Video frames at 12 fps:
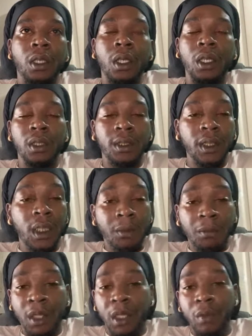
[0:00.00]
And the same
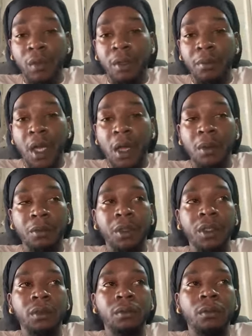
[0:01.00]
thing with a mama
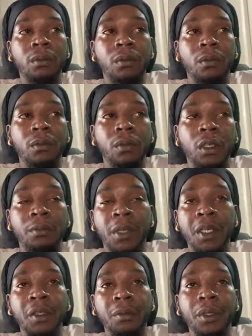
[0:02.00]
book, a
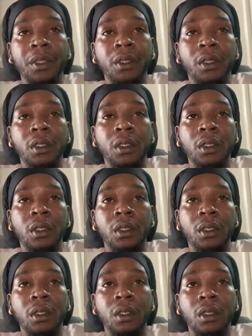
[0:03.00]
mother book.
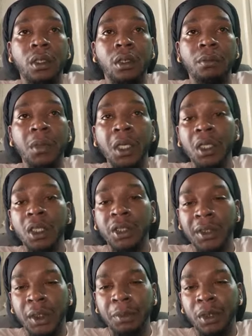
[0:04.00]
A mother is
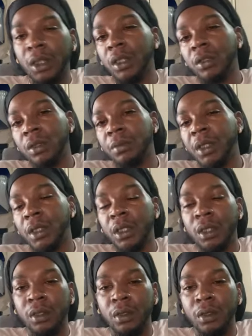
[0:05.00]
typically going to be there.